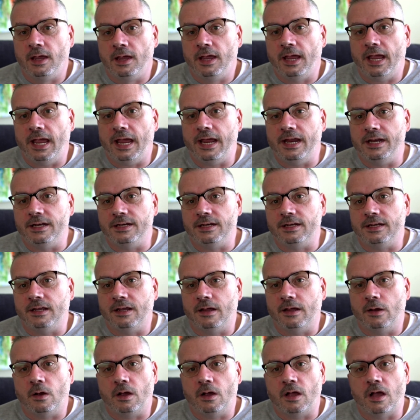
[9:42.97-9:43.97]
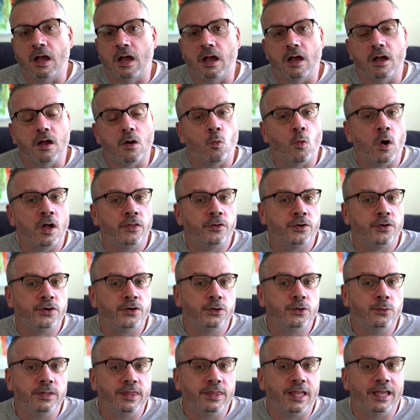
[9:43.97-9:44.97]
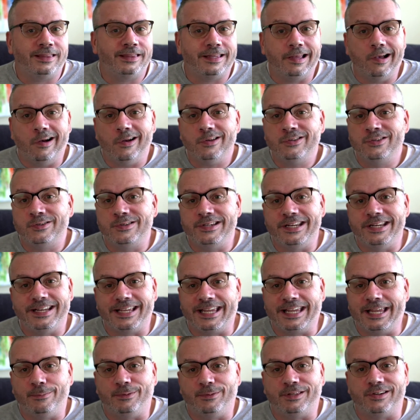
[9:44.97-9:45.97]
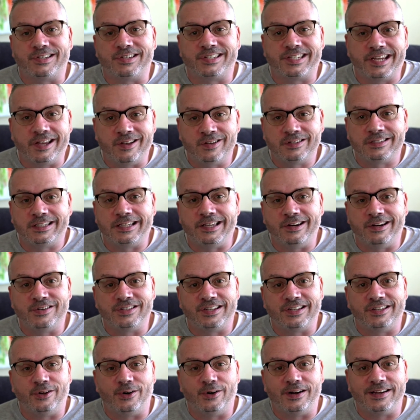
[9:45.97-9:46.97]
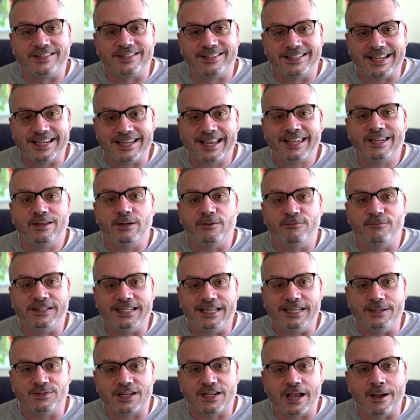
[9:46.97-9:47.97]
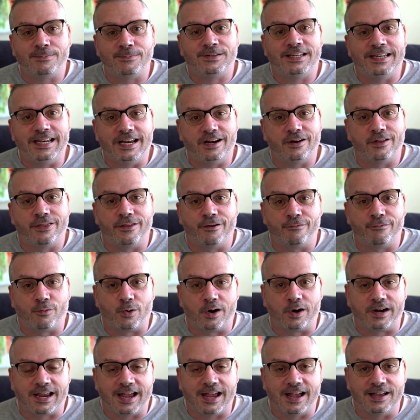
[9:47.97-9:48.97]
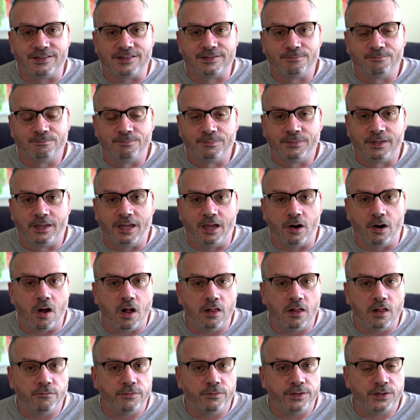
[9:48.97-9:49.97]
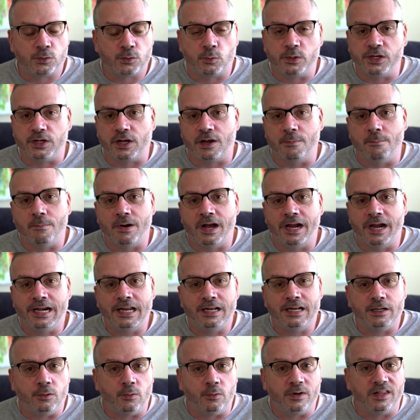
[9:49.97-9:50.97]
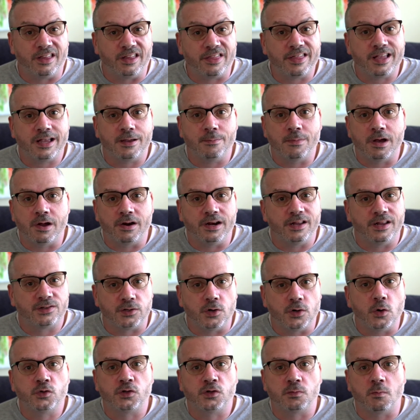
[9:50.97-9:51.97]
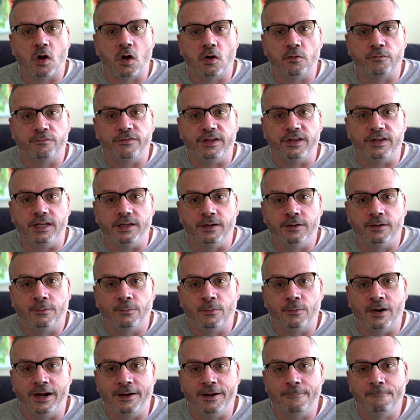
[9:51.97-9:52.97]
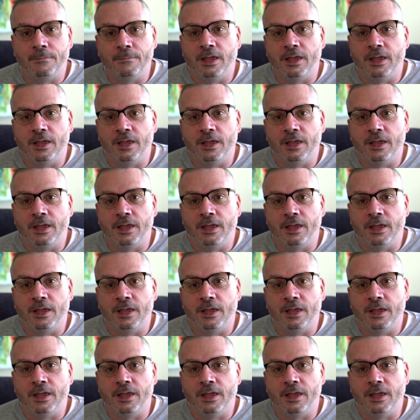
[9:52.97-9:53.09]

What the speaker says: And while they're doing that, they also need to keep their sales leaders and their executive teams up to date on their forecasts. And all of this, when you combine it and you really think about it, it's no small feat, right?